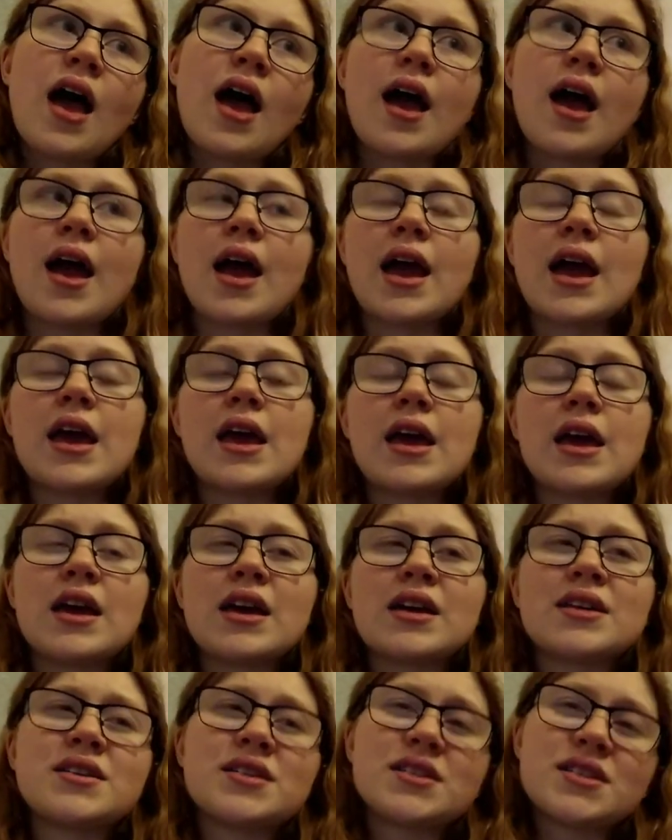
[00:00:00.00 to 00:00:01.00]

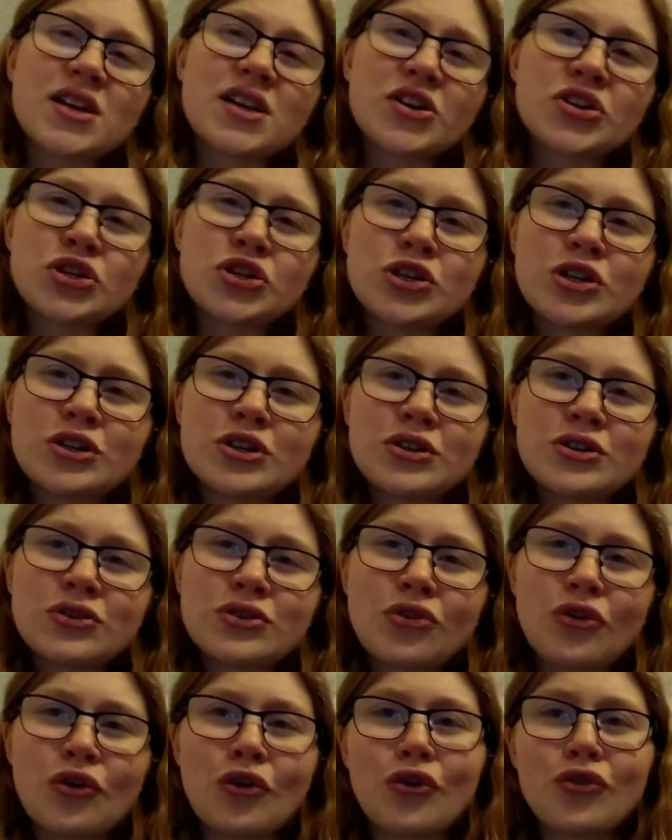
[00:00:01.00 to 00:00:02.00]
a
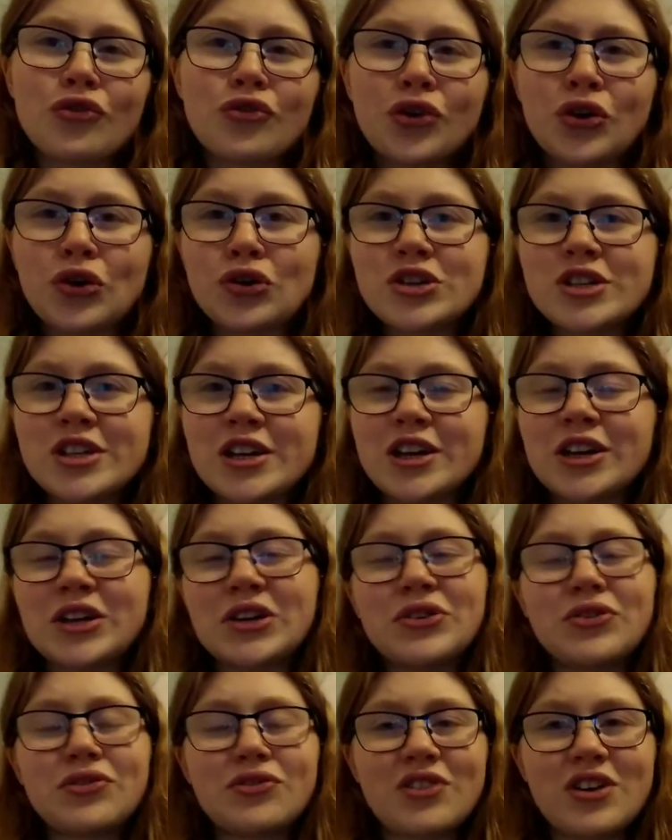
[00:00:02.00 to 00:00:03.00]
discussion of
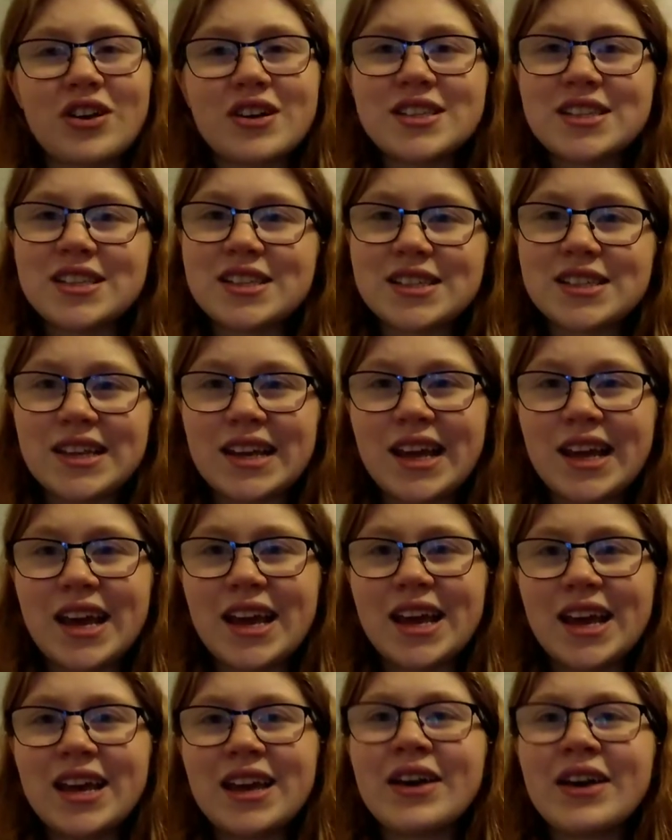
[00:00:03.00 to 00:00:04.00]
Cushing versus
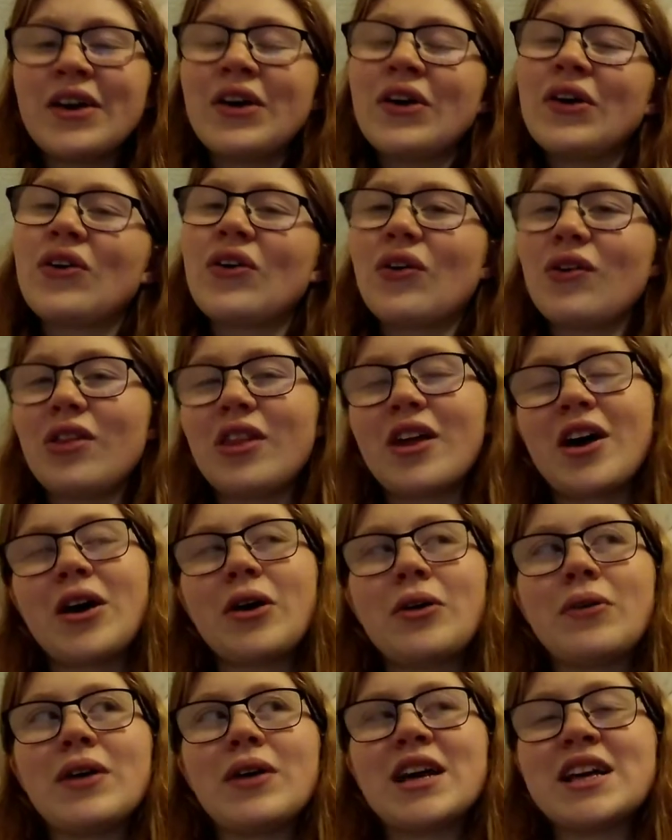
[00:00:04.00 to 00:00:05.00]
Lee,
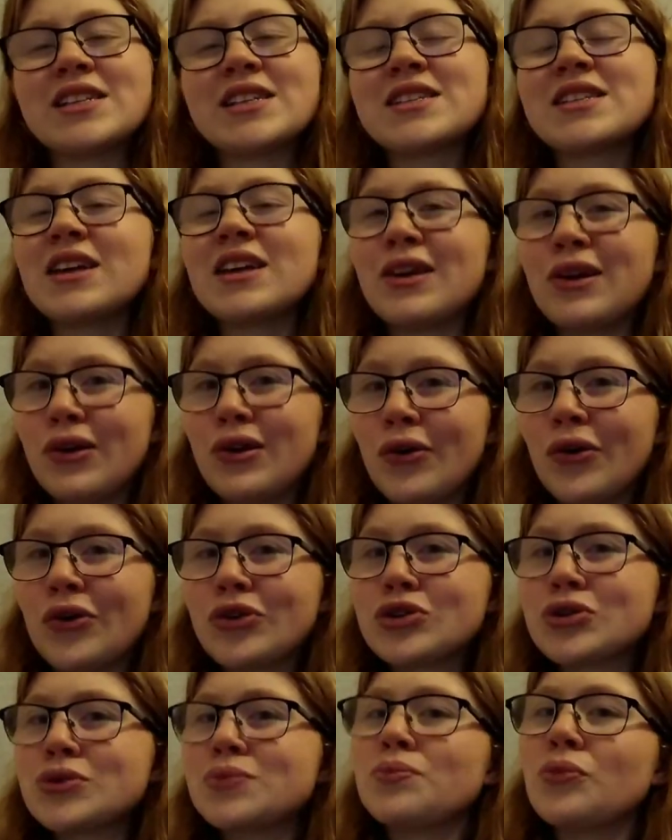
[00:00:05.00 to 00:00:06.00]
although it's a
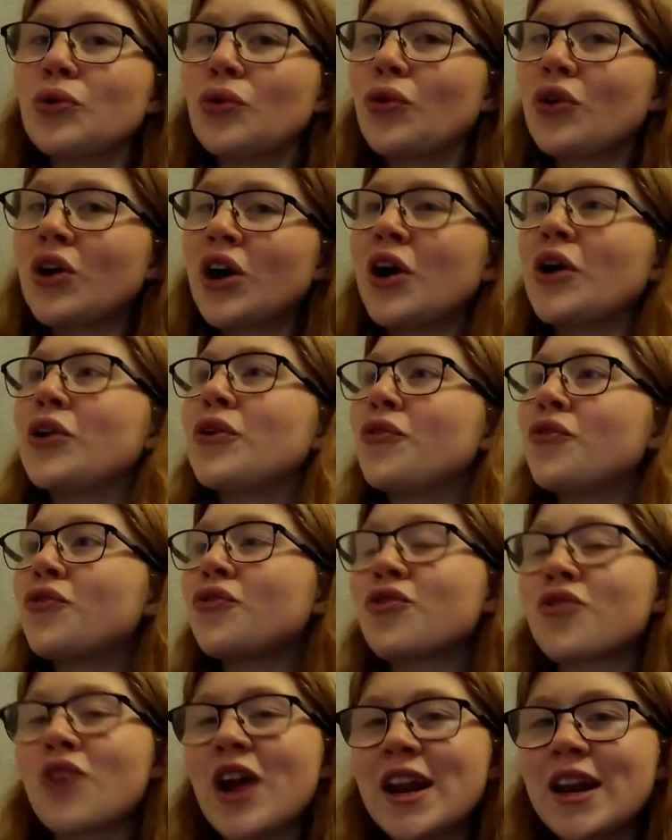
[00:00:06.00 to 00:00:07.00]
lot more kind of
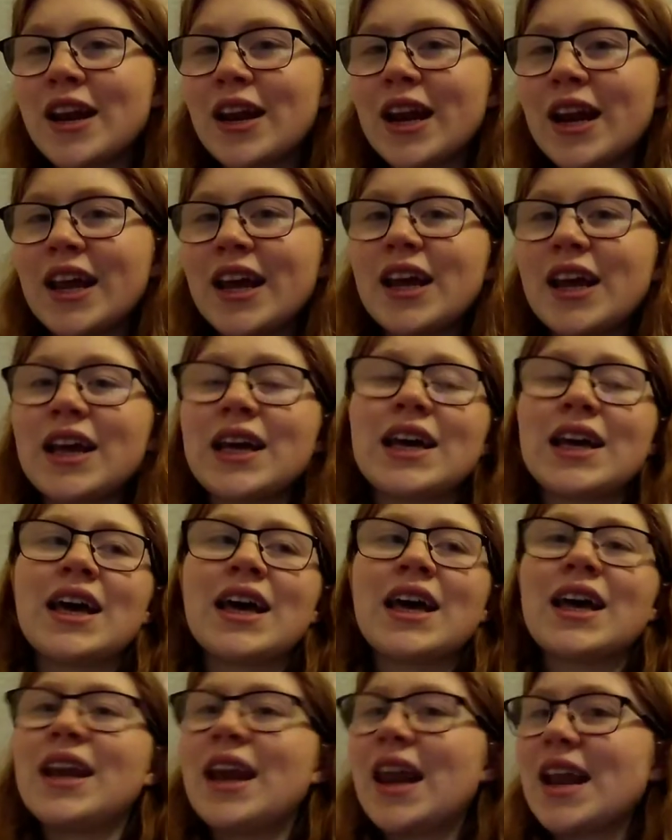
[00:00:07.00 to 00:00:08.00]
friendly
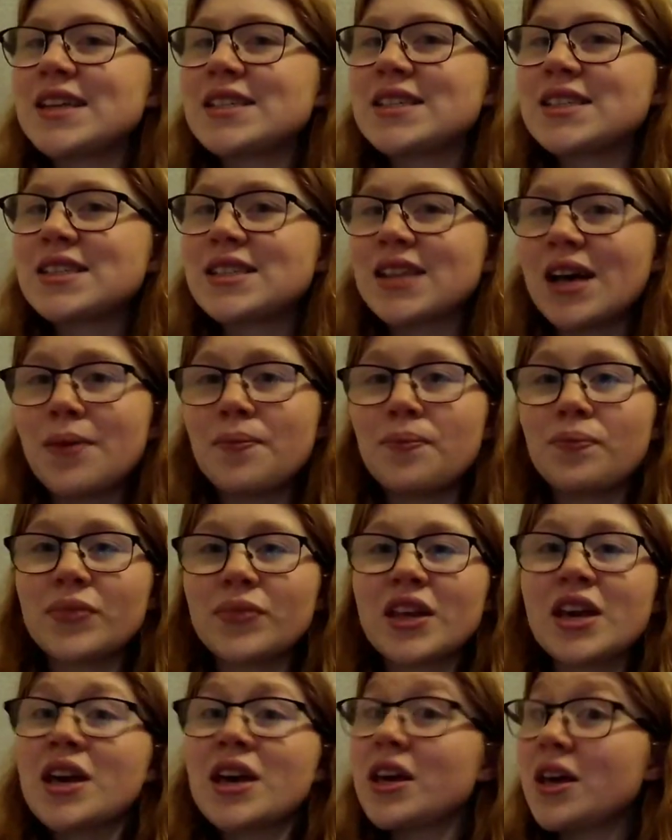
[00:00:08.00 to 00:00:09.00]
and less
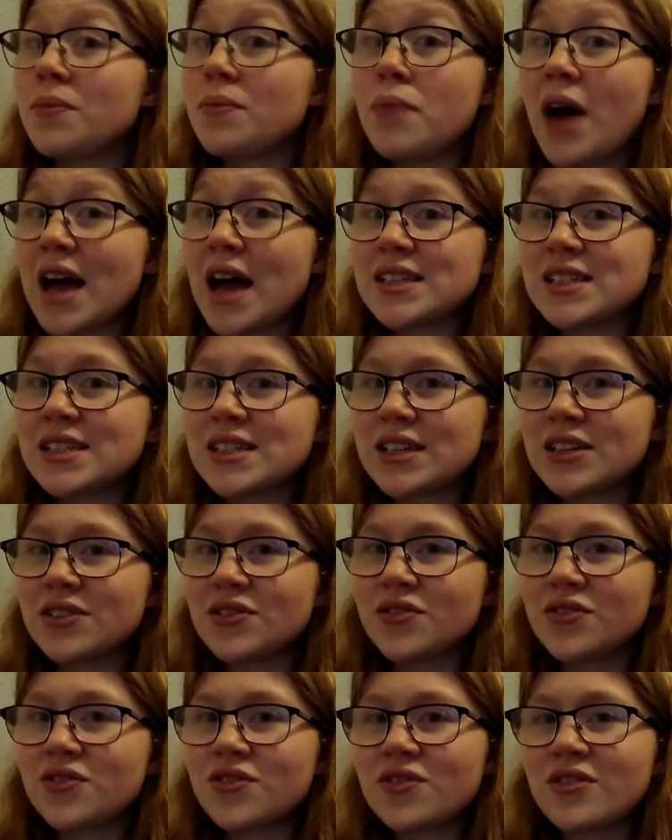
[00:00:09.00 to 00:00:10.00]

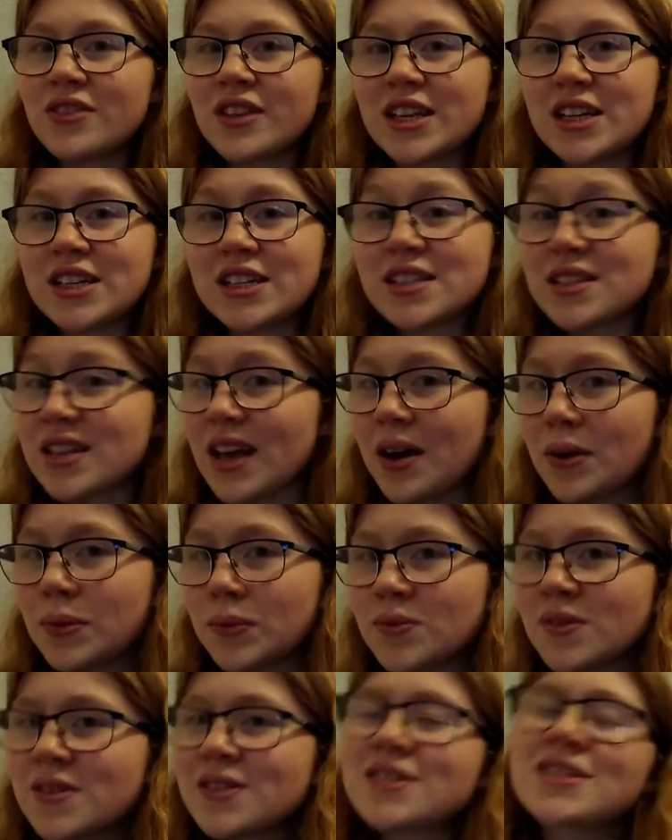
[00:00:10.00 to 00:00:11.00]
competitive than it
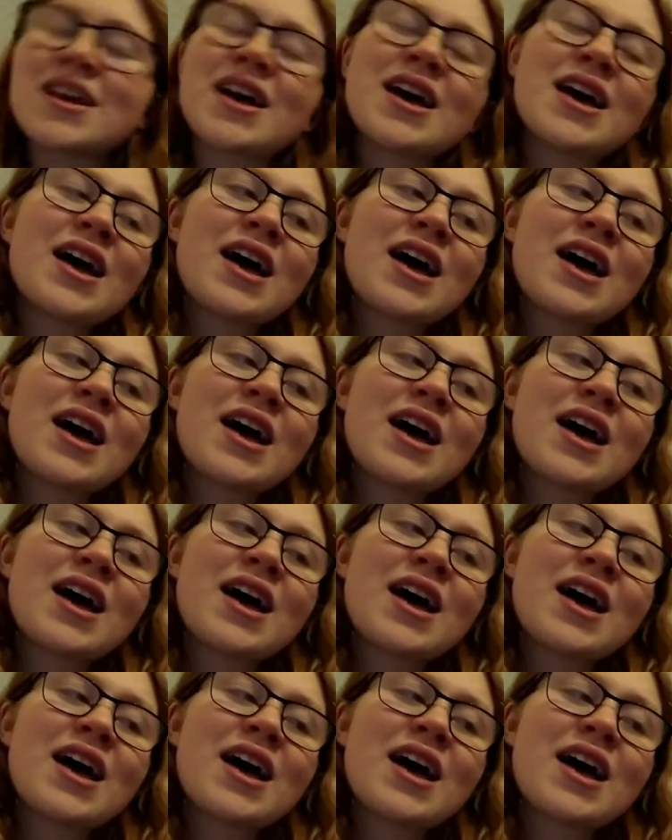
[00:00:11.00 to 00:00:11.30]
sounds.